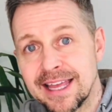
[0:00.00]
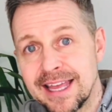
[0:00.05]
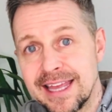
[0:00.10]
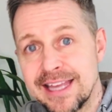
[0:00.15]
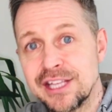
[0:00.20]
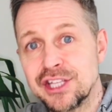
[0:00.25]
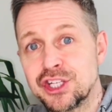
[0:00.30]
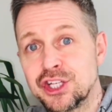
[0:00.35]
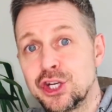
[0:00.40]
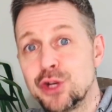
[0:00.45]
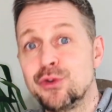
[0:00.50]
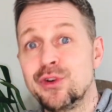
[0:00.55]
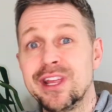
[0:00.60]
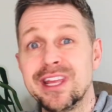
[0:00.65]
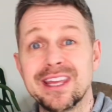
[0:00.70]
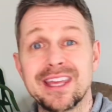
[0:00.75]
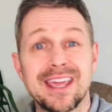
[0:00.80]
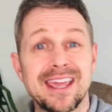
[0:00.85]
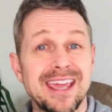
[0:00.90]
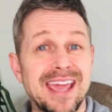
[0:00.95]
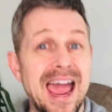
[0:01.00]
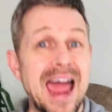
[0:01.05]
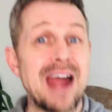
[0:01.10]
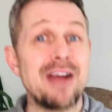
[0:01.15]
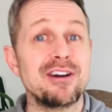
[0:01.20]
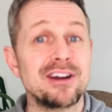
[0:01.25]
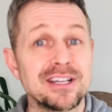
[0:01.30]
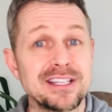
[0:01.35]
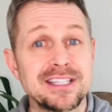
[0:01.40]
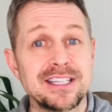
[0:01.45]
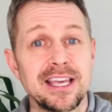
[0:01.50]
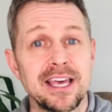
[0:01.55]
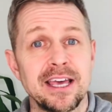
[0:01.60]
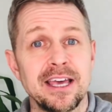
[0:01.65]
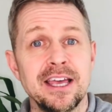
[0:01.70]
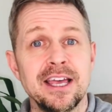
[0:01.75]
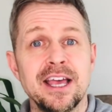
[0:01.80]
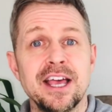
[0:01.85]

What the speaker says: each unique character